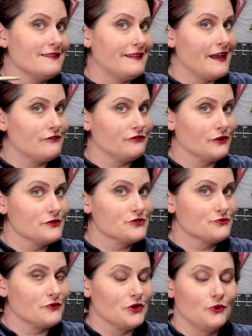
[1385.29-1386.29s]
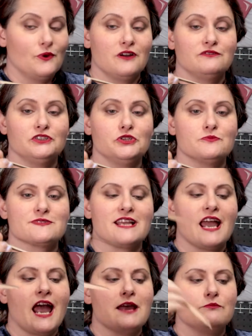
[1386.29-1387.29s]
that first row of loops
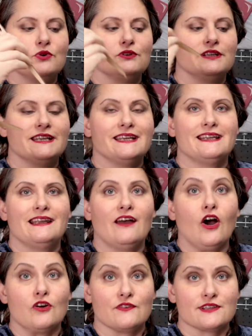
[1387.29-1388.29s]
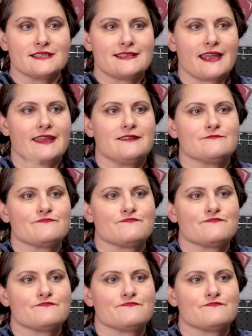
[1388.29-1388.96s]
and pulling it over the second.